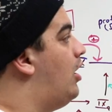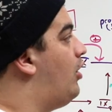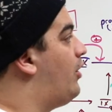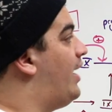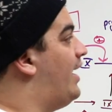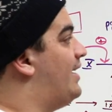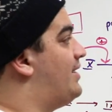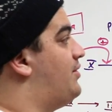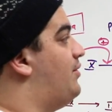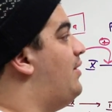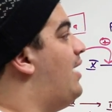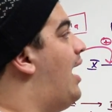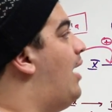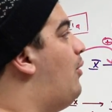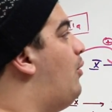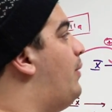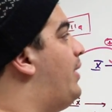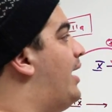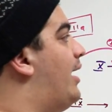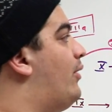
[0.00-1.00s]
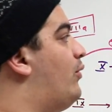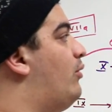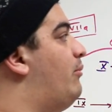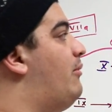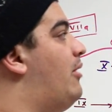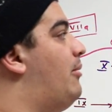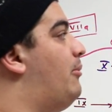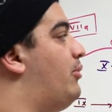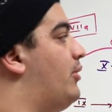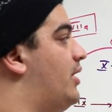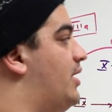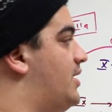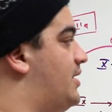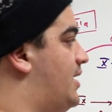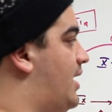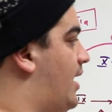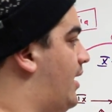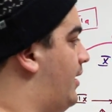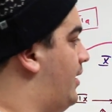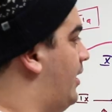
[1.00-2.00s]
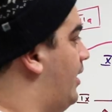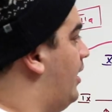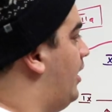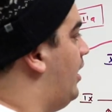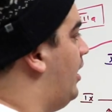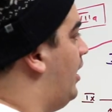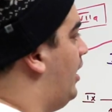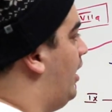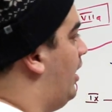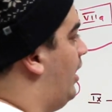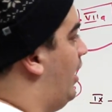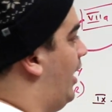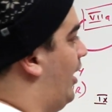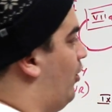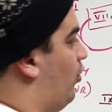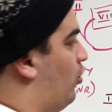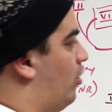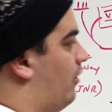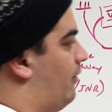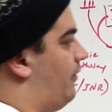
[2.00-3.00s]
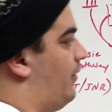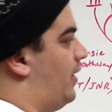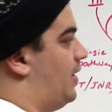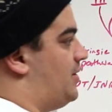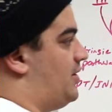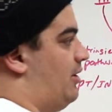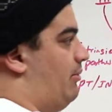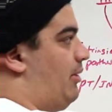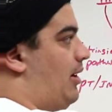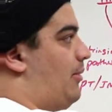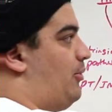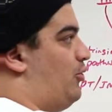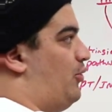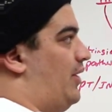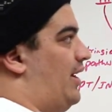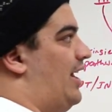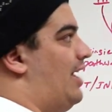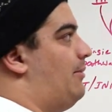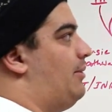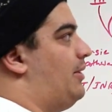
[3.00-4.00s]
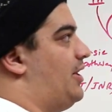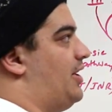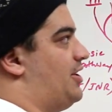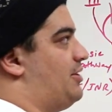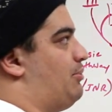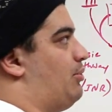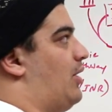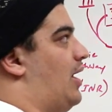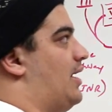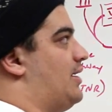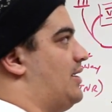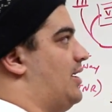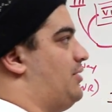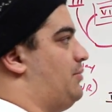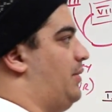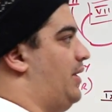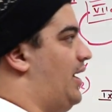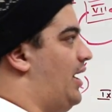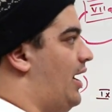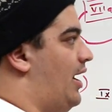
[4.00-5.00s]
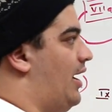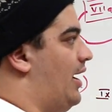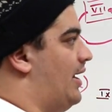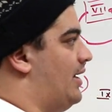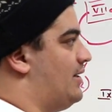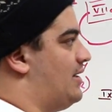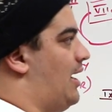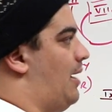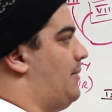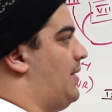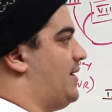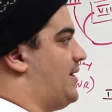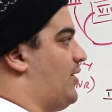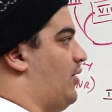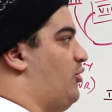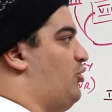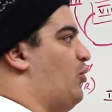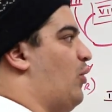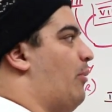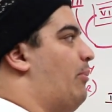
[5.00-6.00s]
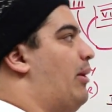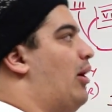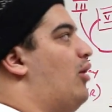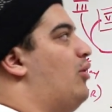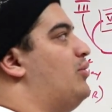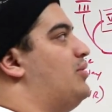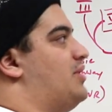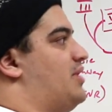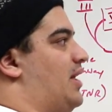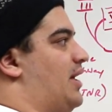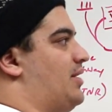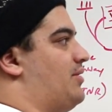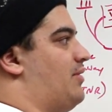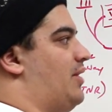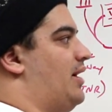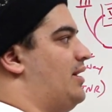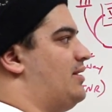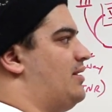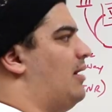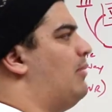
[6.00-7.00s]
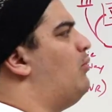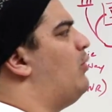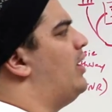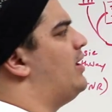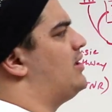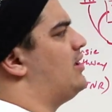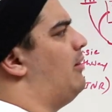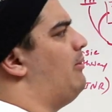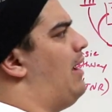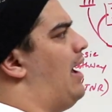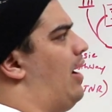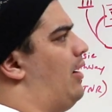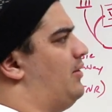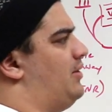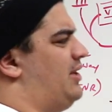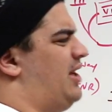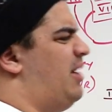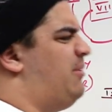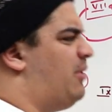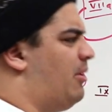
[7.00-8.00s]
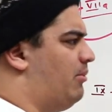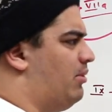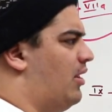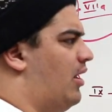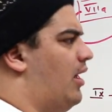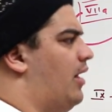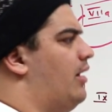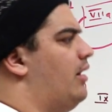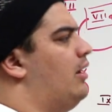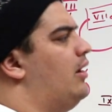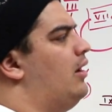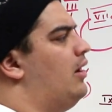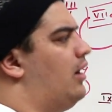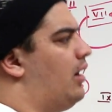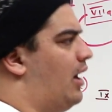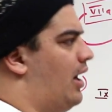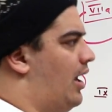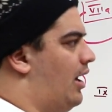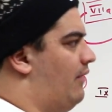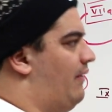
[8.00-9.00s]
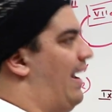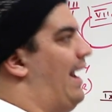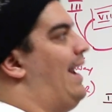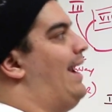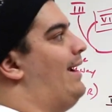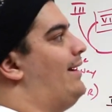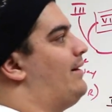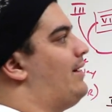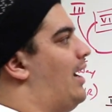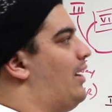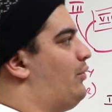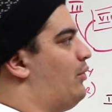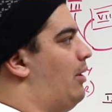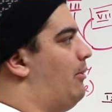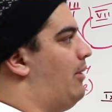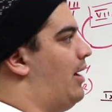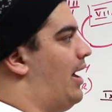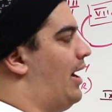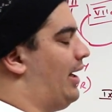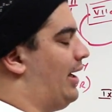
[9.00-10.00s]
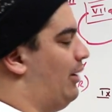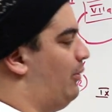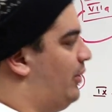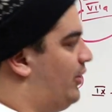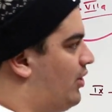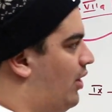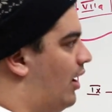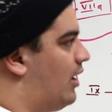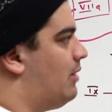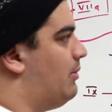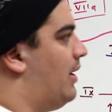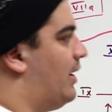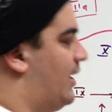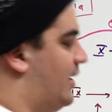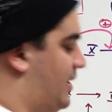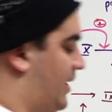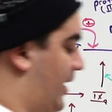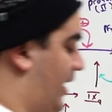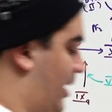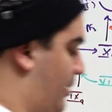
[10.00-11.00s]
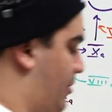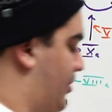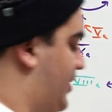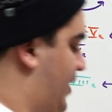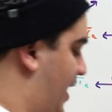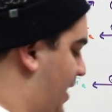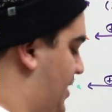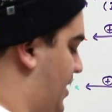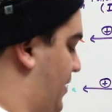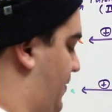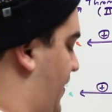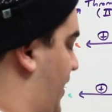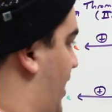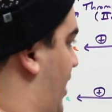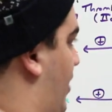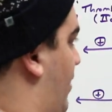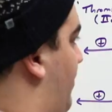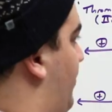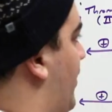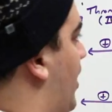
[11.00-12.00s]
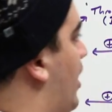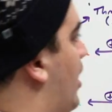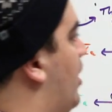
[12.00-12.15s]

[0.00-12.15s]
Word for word: Okay, so now what we gotta remember is that in order for us to be able to inhibit this process, we need an enzyme that's going to oppose this, right? Some way, somehow, to keep the blood kind of antithrombotic. And we talked about this in the hemostasis video.